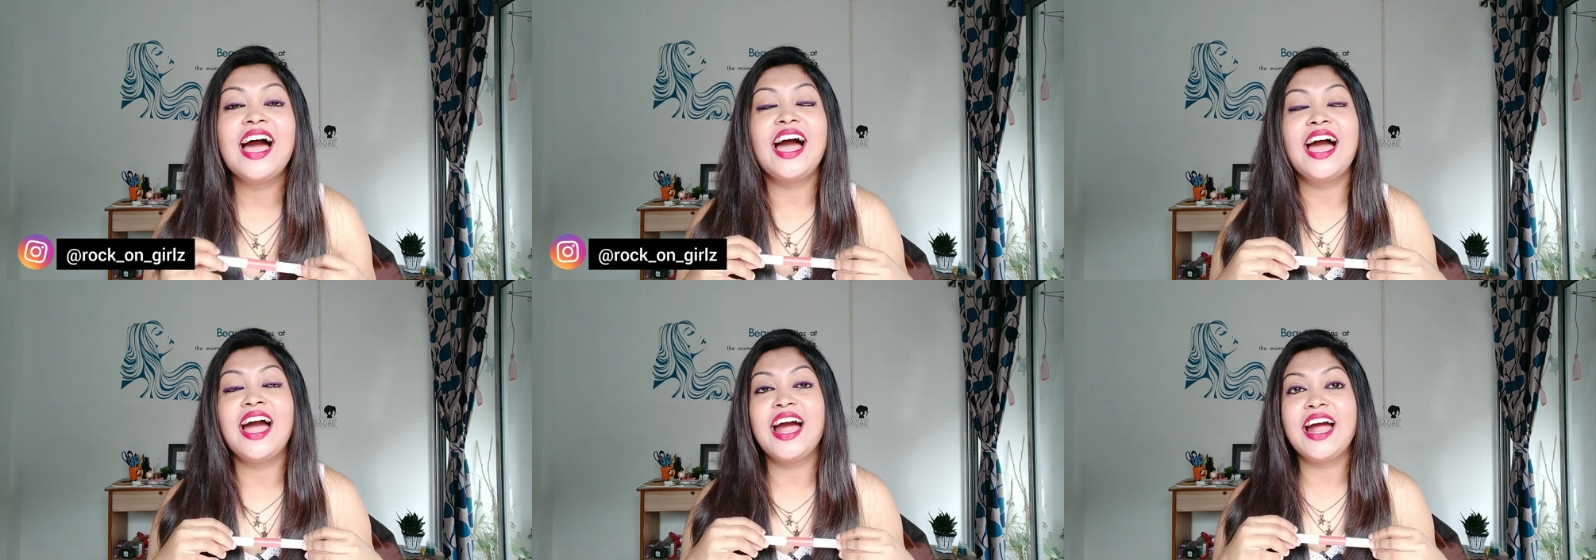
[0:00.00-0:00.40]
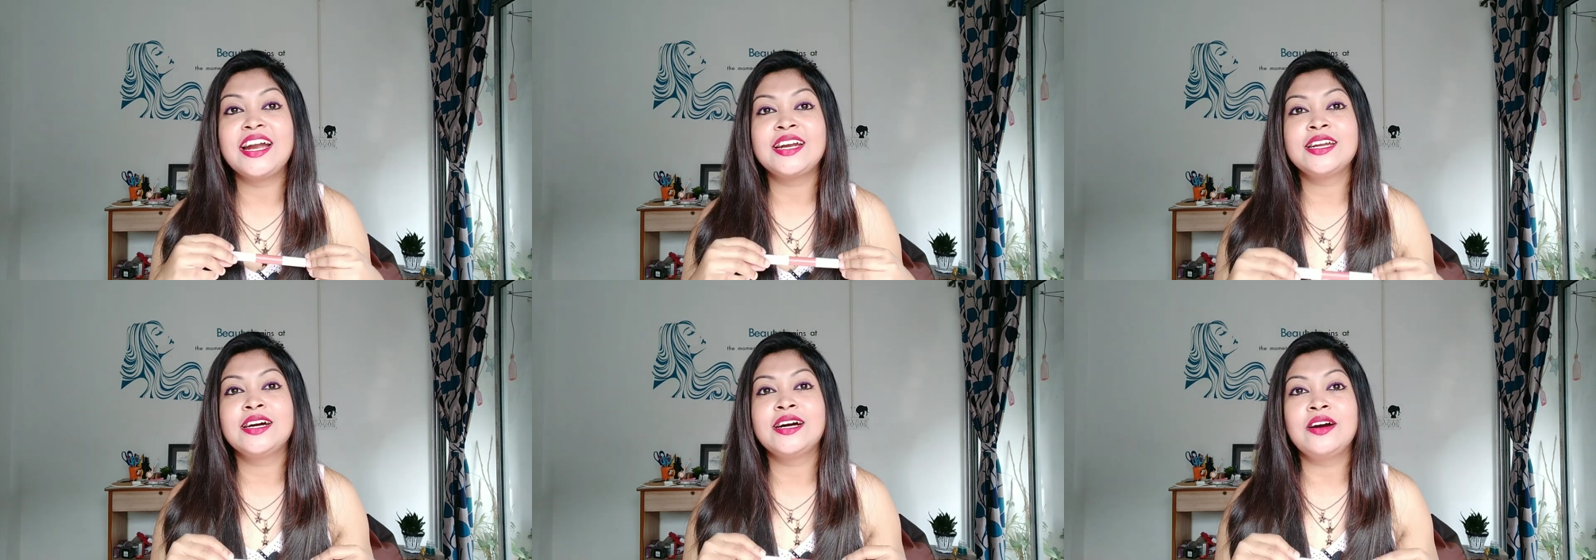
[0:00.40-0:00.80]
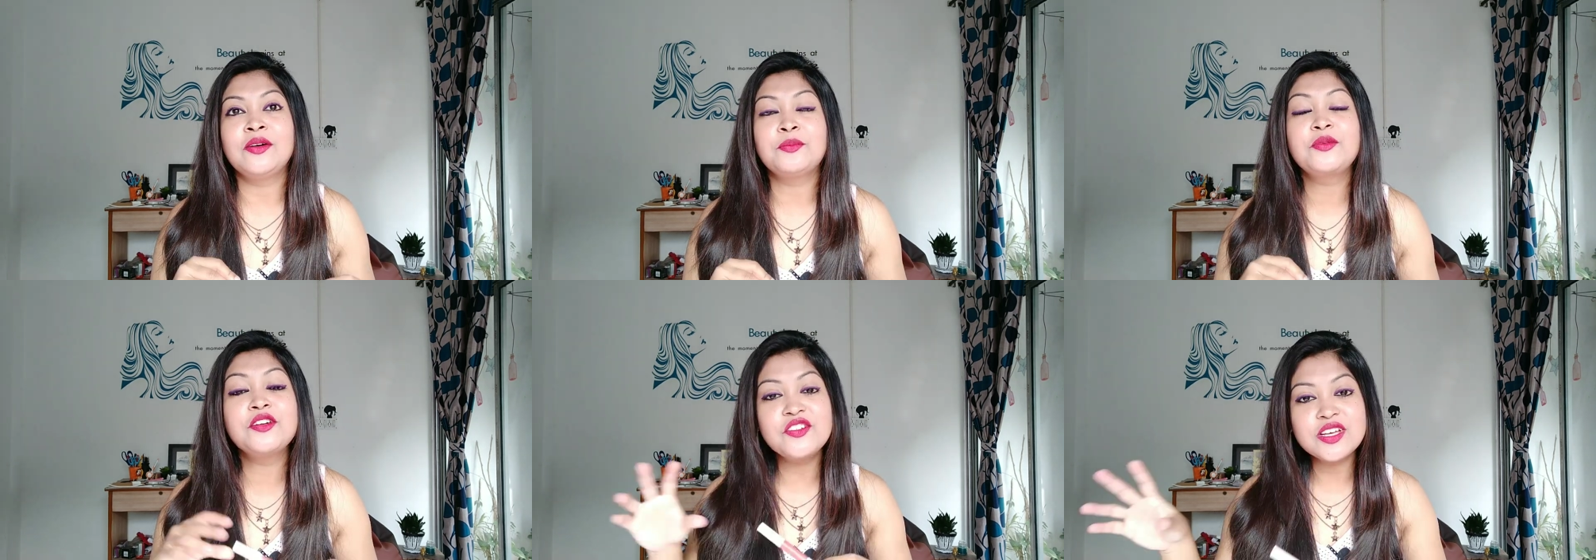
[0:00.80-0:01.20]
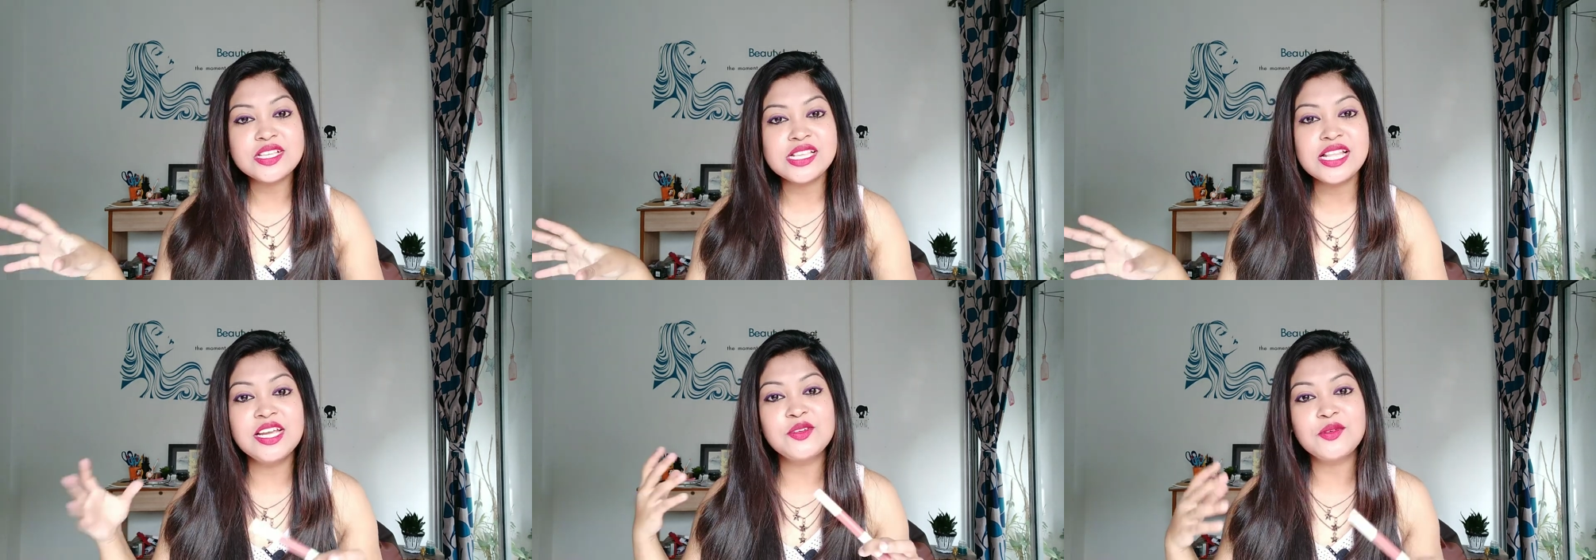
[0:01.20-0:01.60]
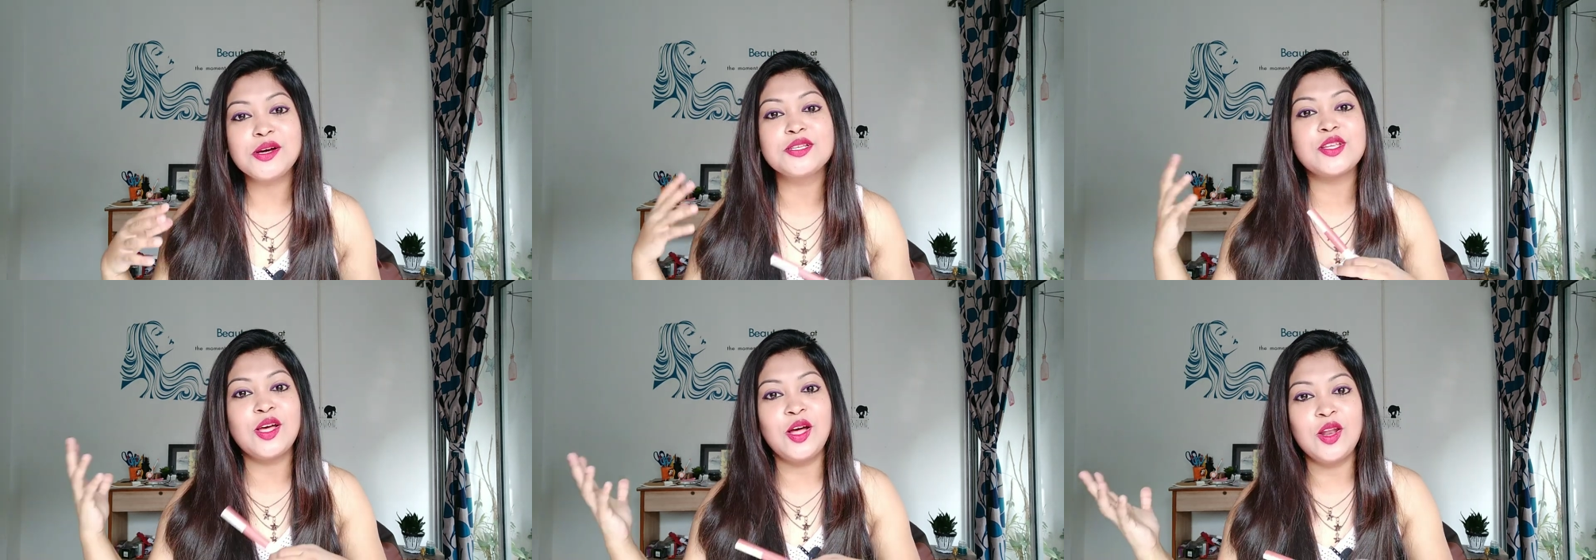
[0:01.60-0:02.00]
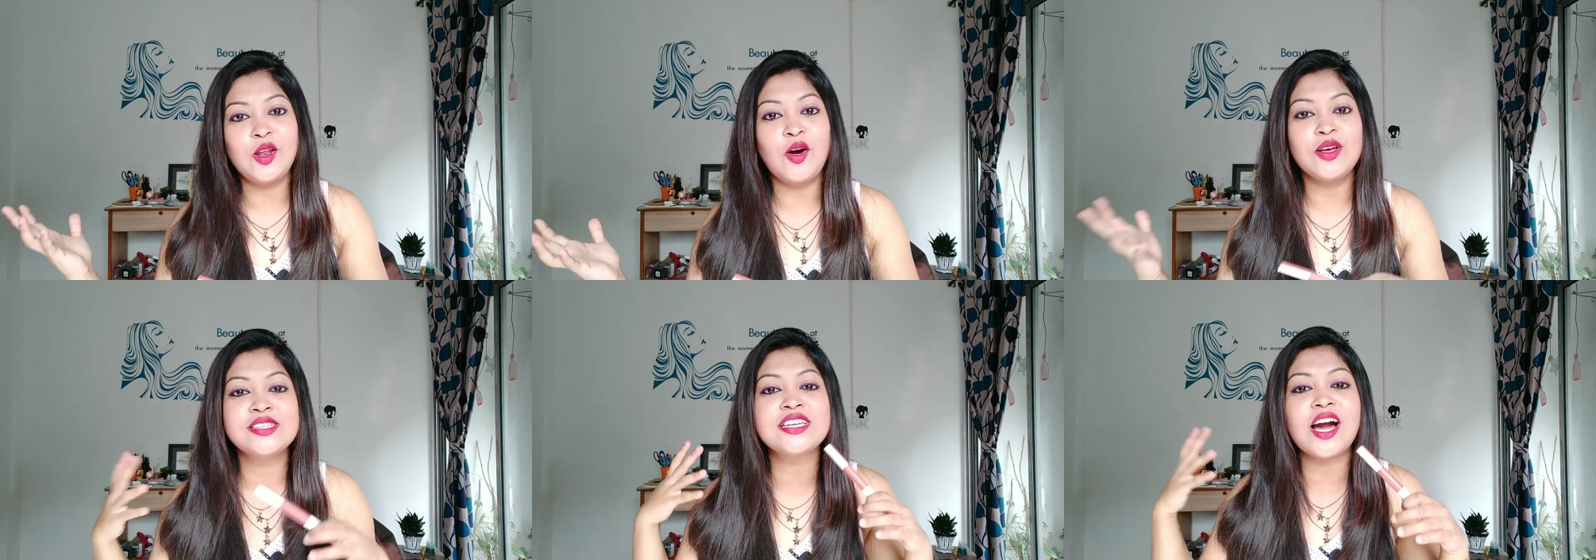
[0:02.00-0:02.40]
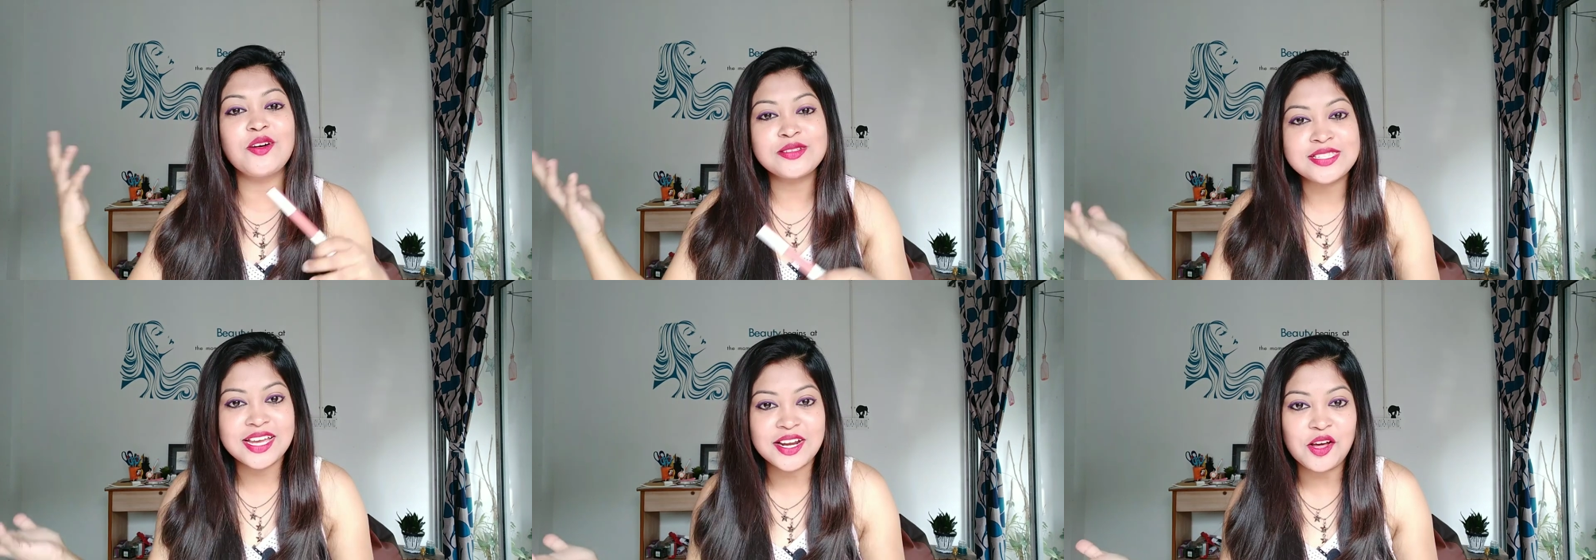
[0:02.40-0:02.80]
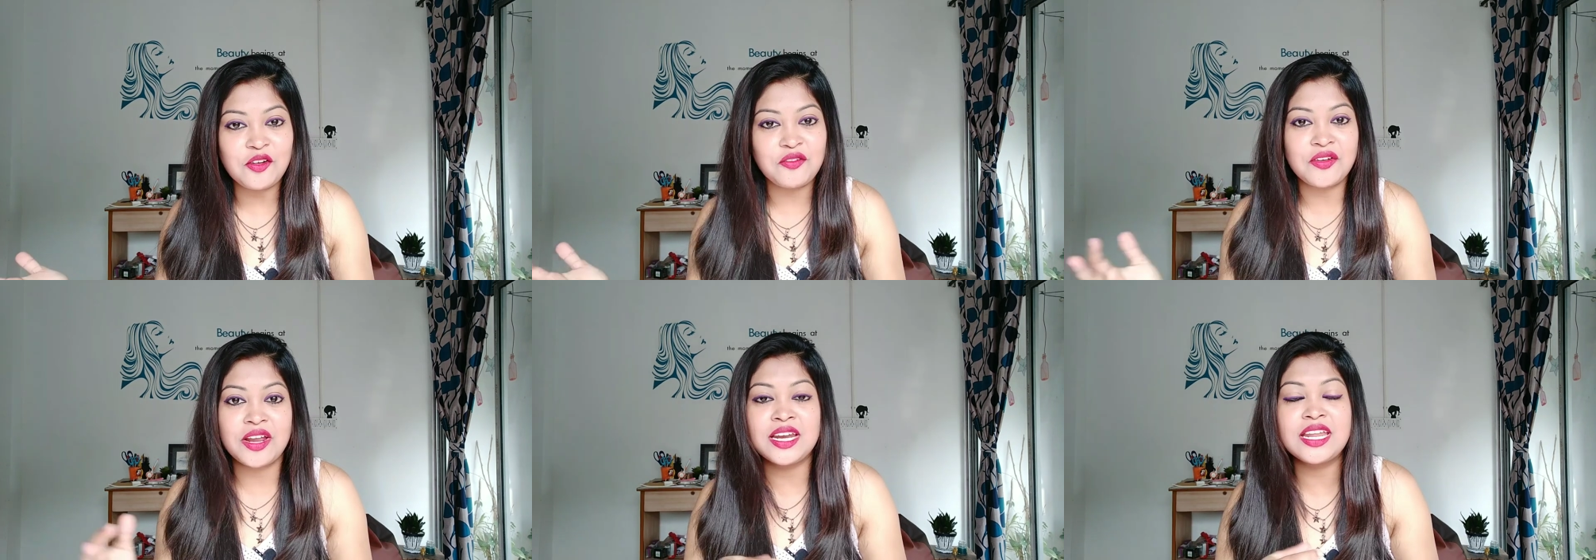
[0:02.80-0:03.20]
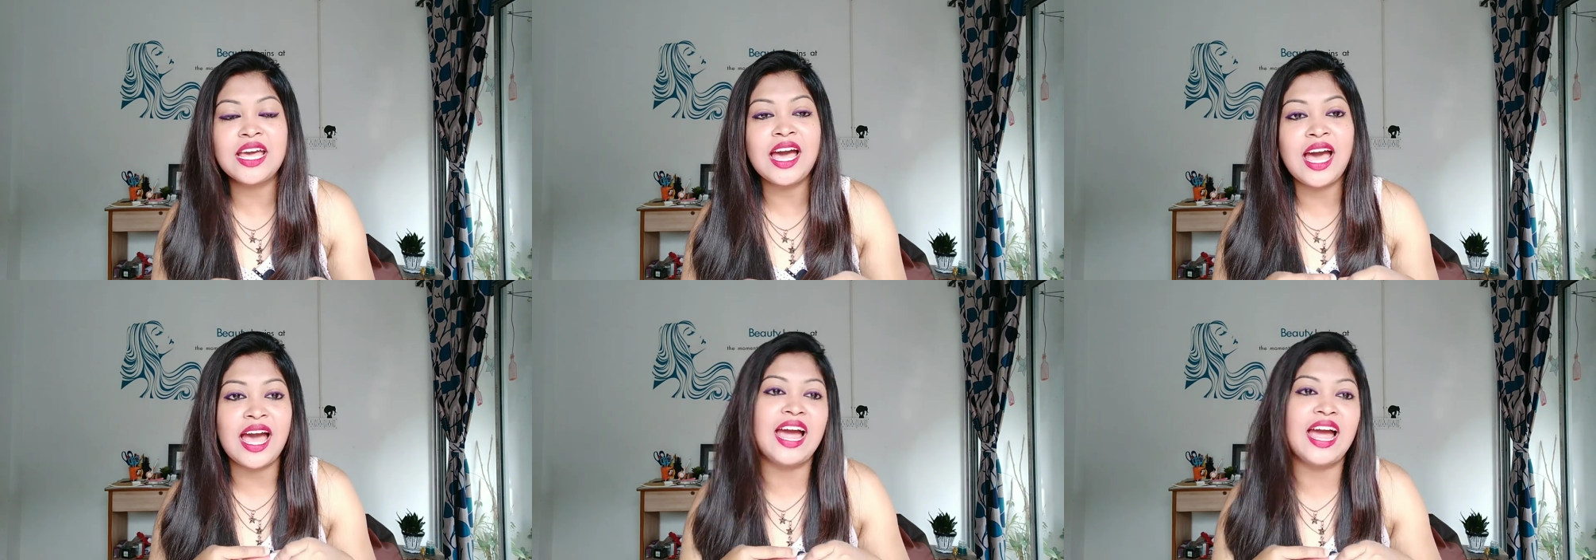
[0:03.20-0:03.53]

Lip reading: And previously it was launched outside of India